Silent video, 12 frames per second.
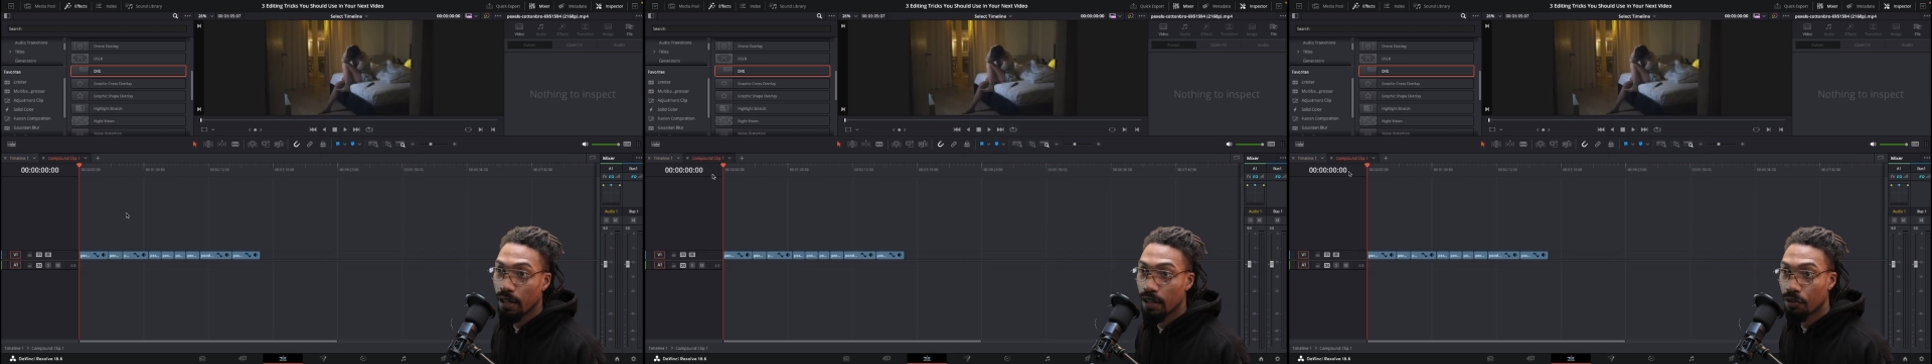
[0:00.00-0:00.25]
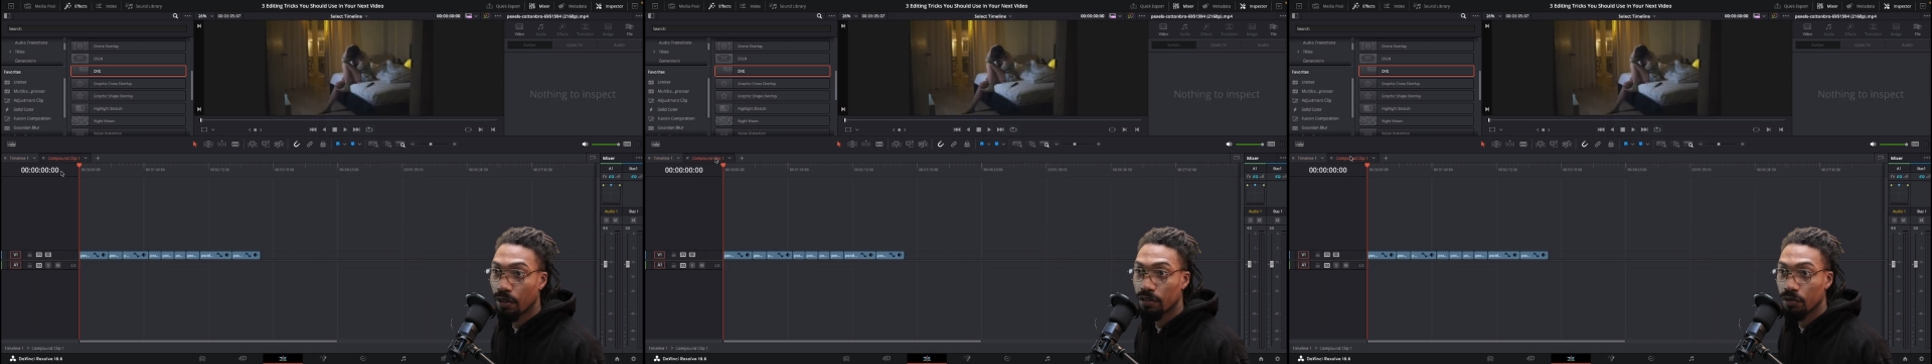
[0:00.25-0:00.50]
it
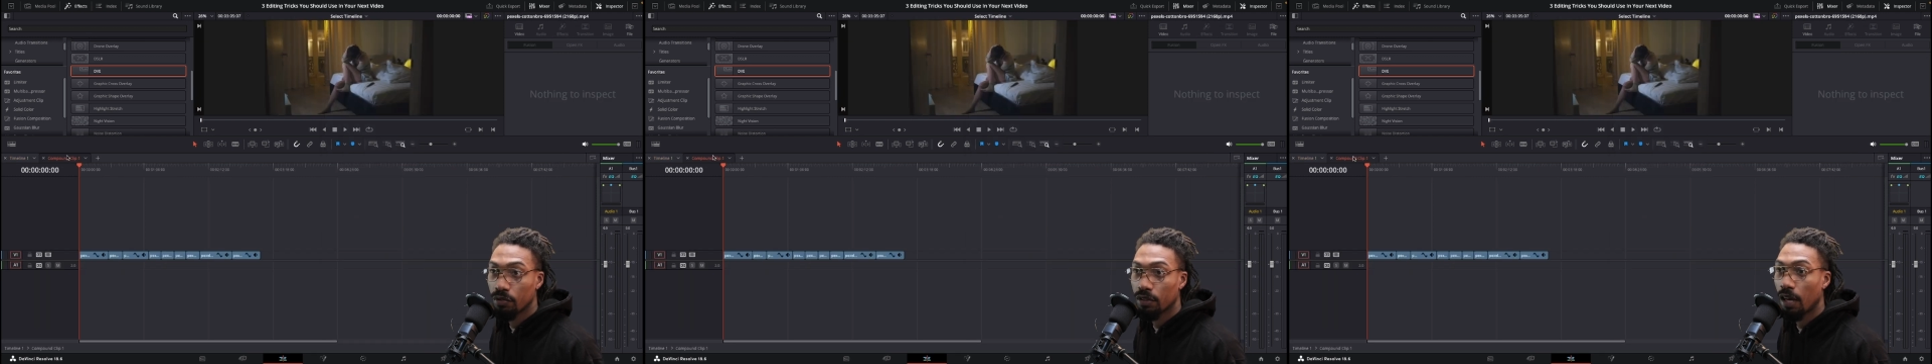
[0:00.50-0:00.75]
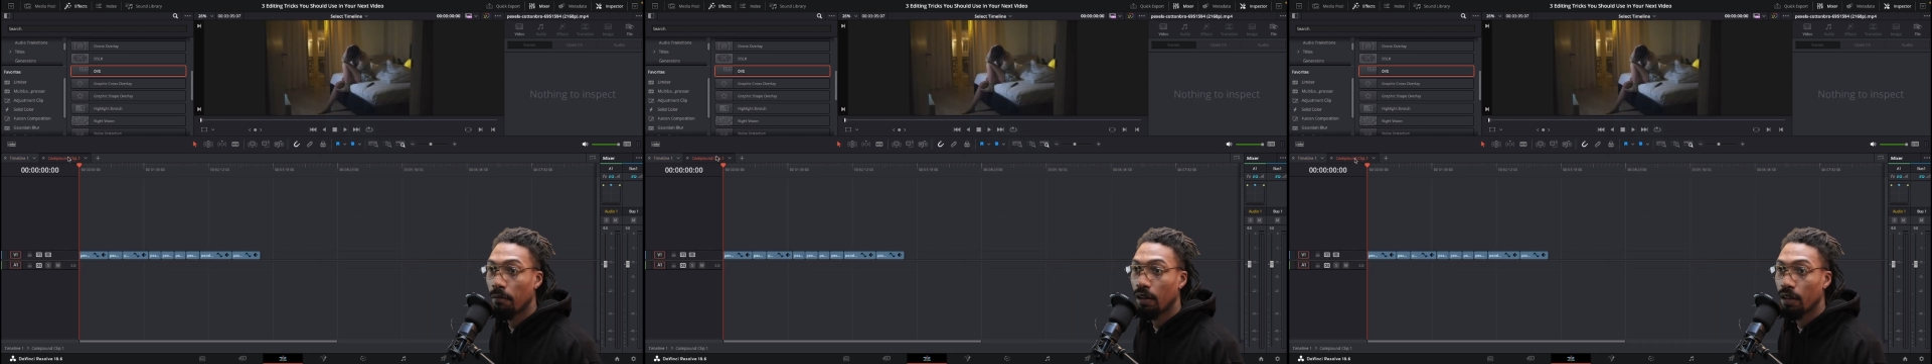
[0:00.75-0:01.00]
creates a new
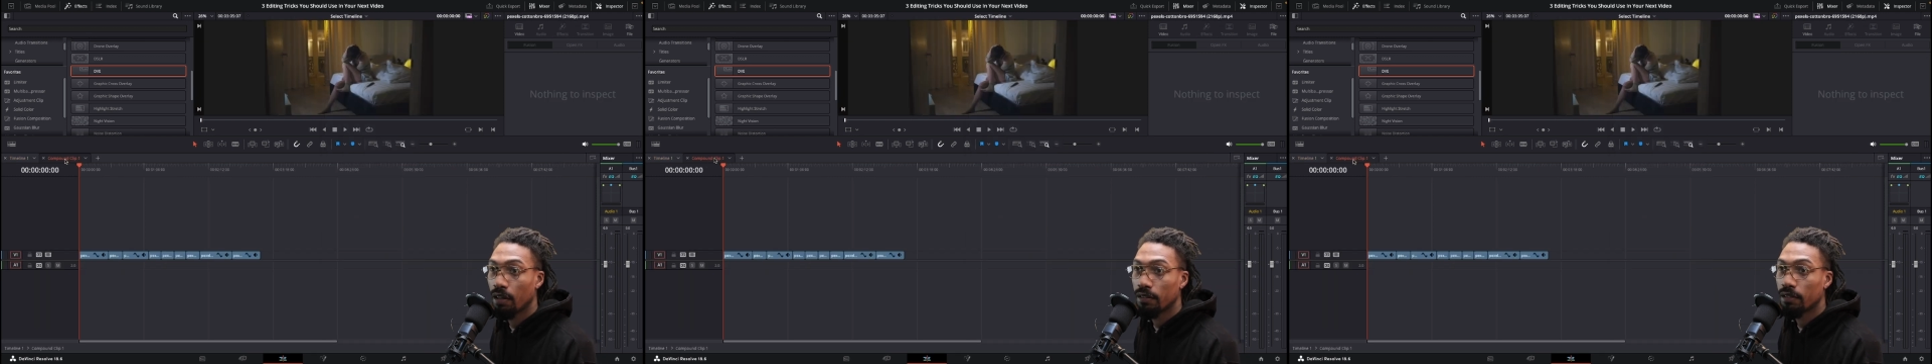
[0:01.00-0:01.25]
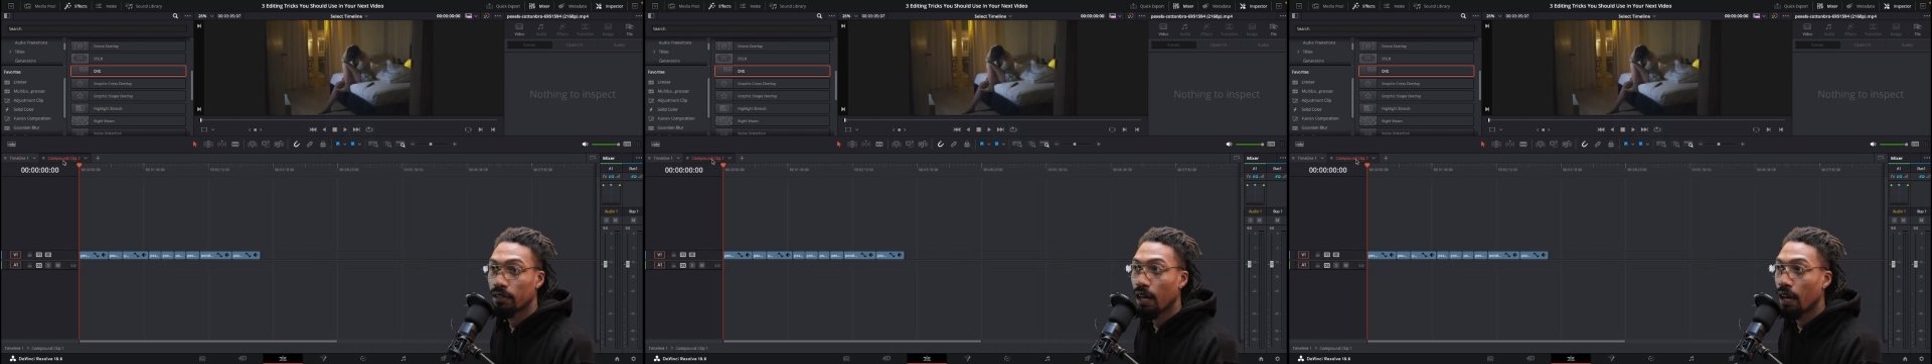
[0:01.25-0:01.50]
timeline here at the
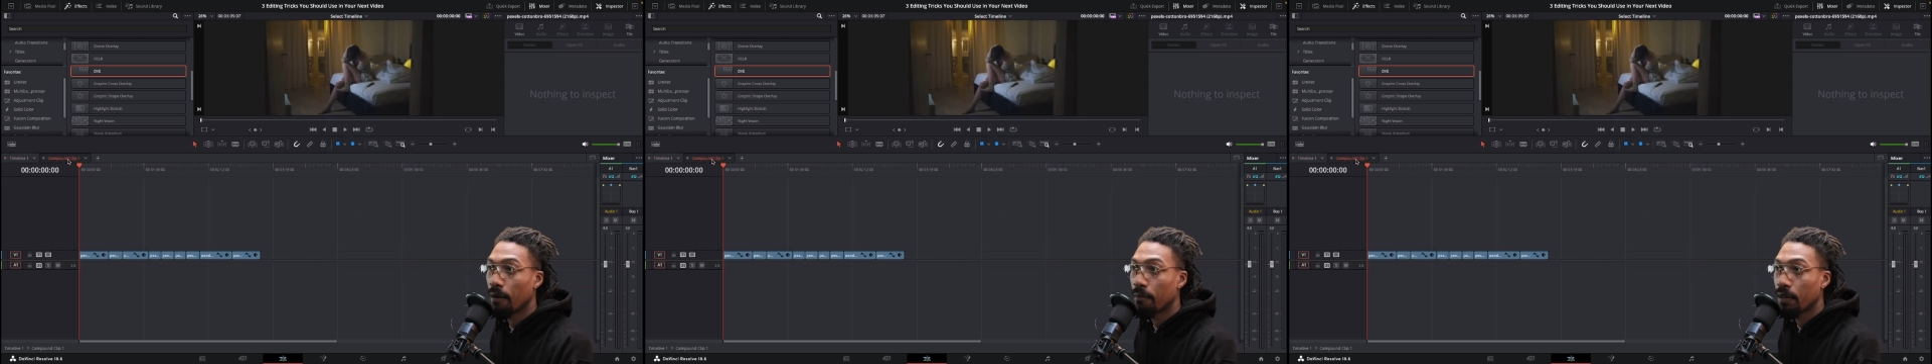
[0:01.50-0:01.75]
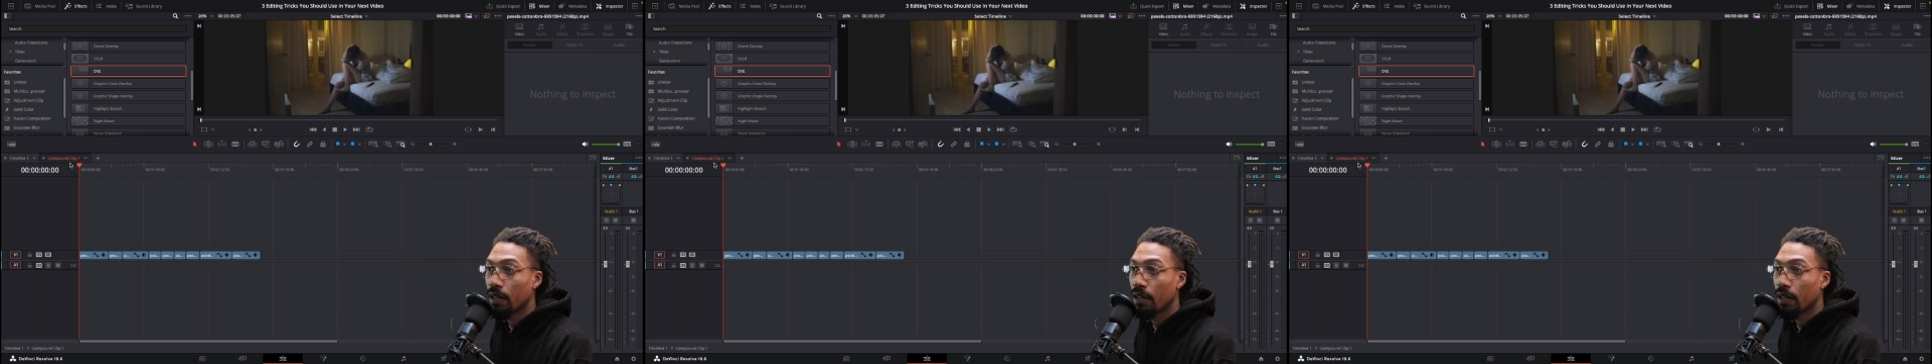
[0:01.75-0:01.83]
top.